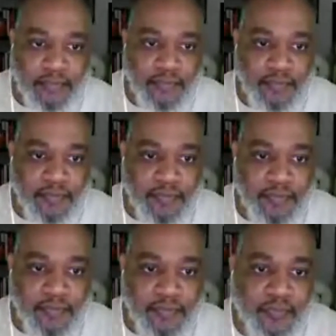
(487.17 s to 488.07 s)

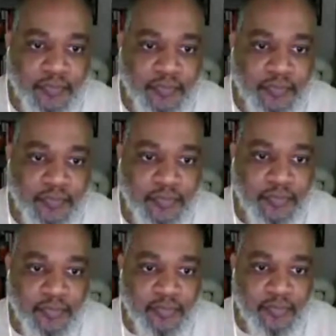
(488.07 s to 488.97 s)

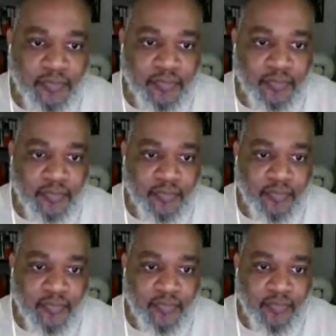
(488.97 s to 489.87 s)
[no speech]